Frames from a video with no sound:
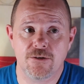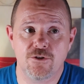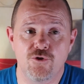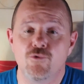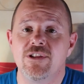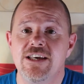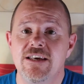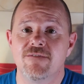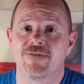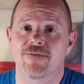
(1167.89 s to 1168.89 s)
you
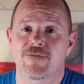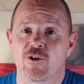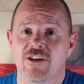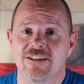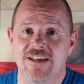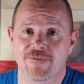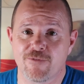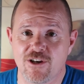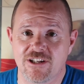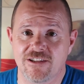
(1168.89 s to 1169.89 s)
leave for a
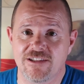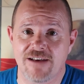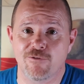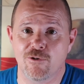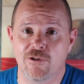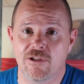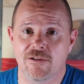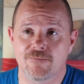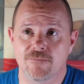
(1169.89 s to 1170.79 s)
different level